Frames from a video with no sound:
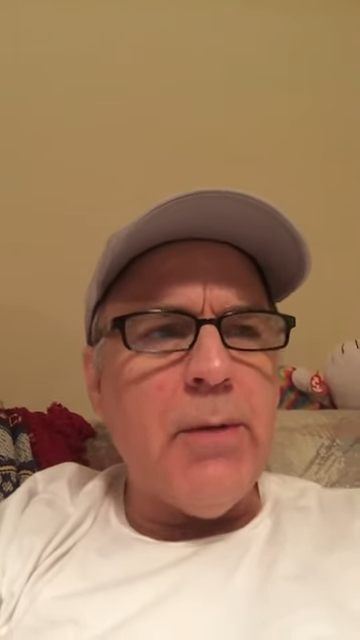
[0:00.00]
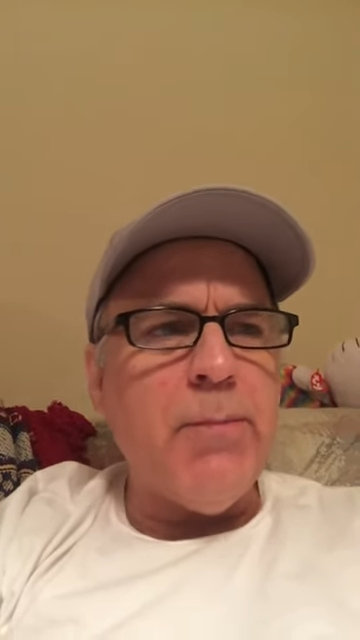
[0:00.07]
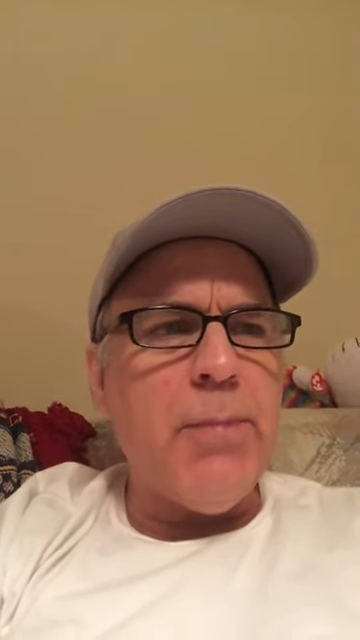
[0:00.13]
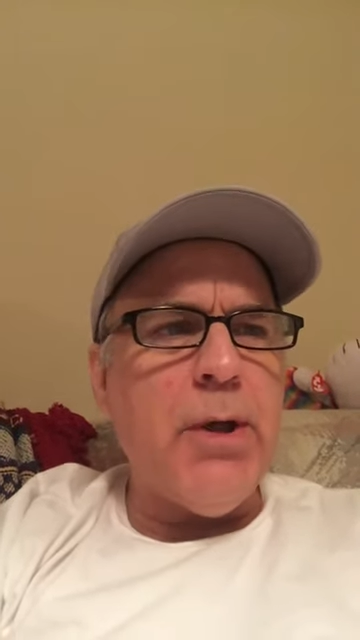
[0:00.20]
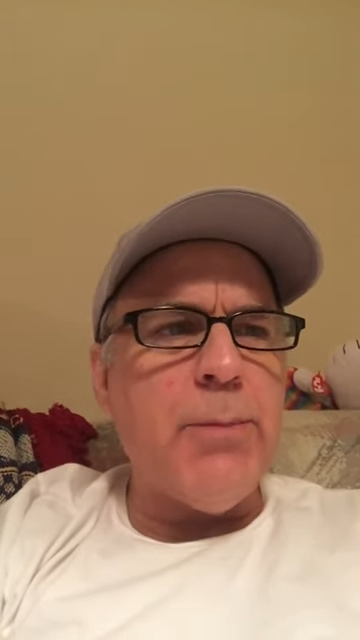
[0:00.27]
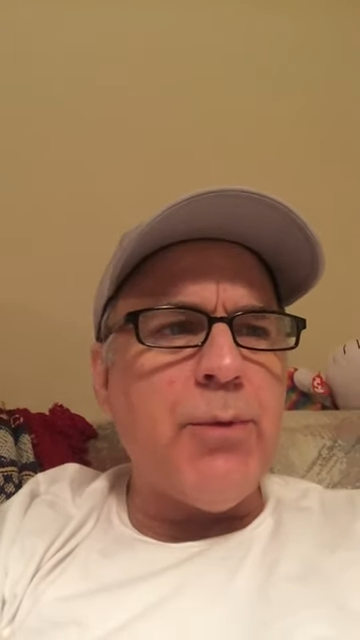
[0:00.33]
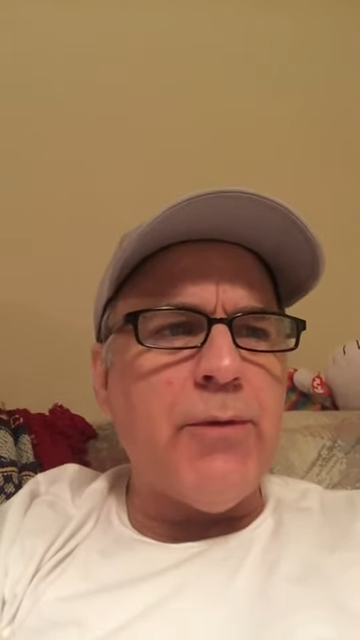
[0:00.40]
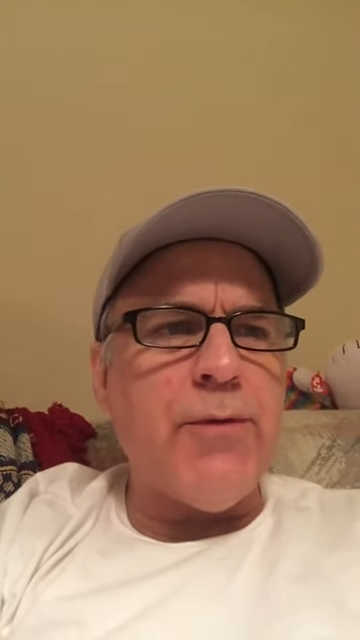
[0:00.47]

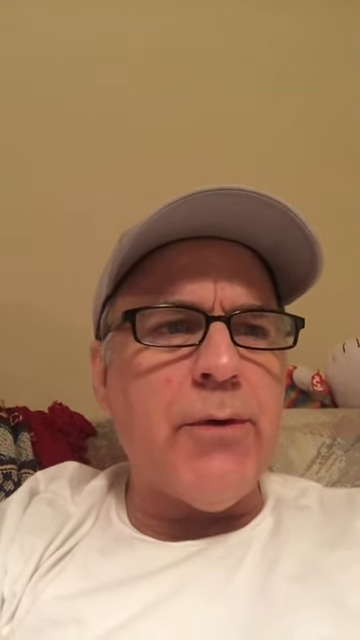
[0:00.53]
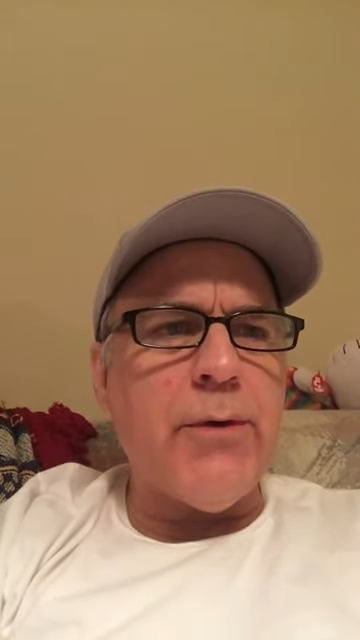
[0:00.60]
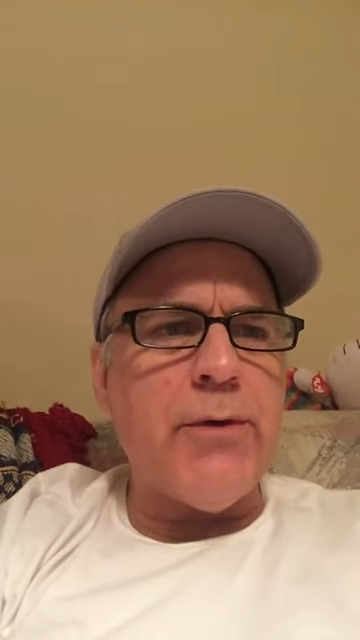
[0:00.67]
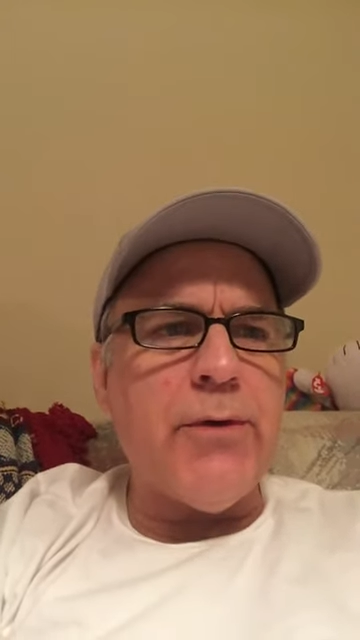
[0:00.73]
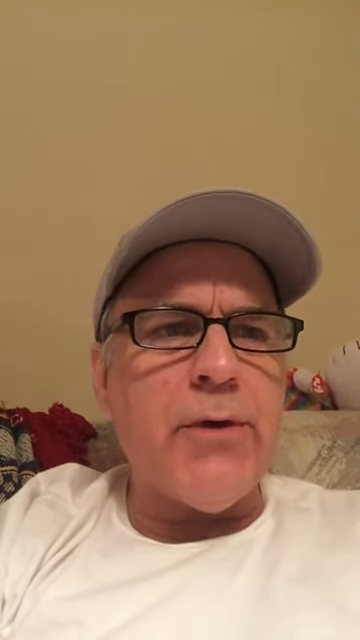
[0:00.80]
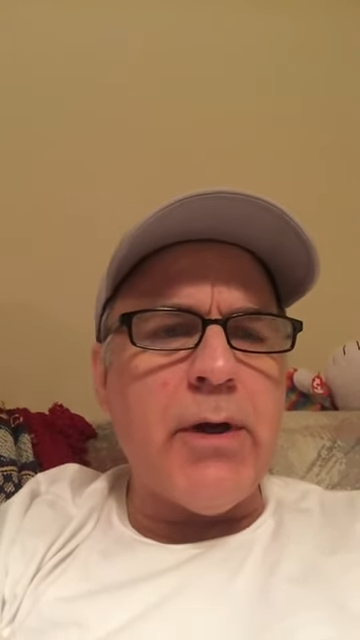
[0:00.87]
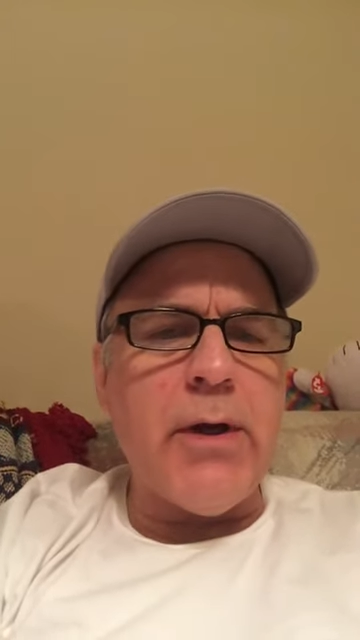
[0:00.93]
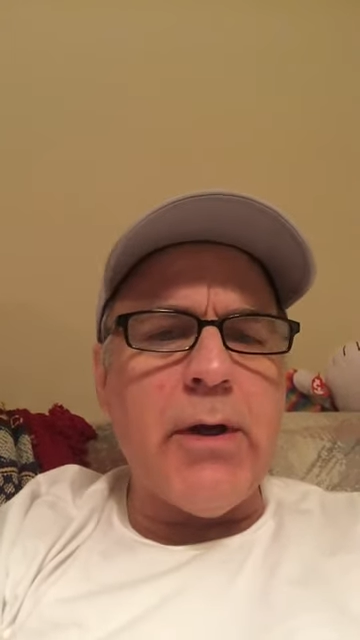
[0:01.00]
People felt
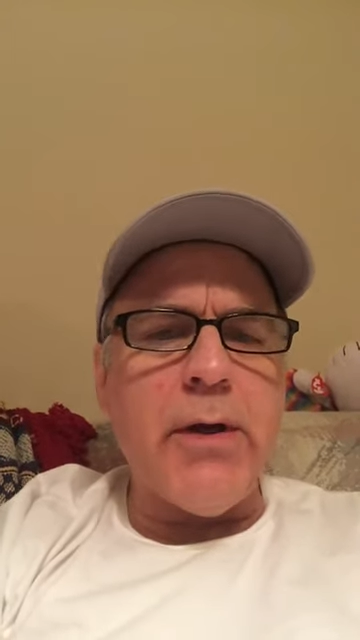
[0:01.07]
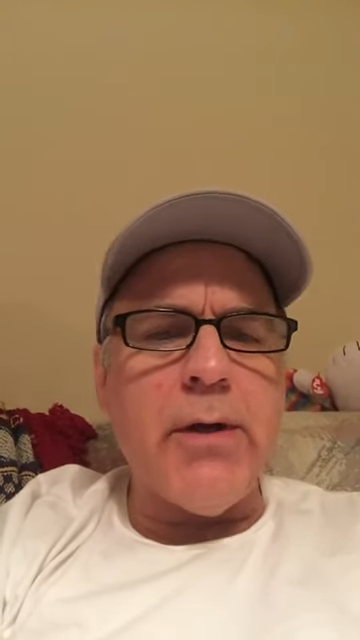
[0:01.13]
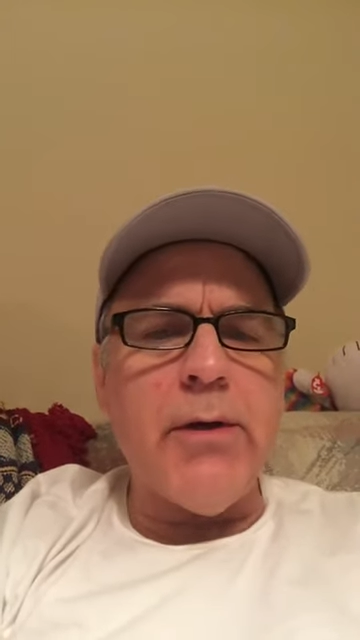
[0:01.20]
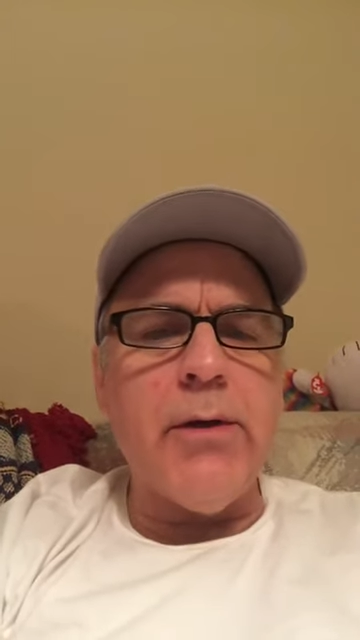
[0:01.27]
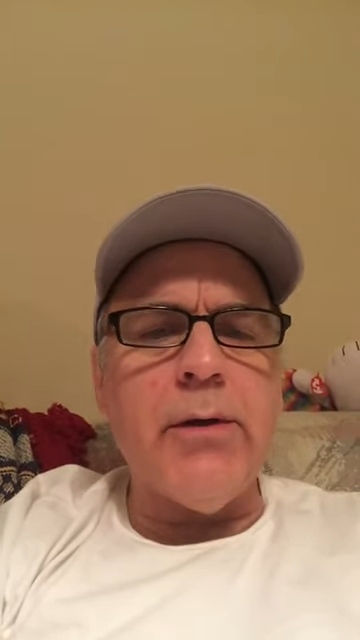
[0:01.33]
sad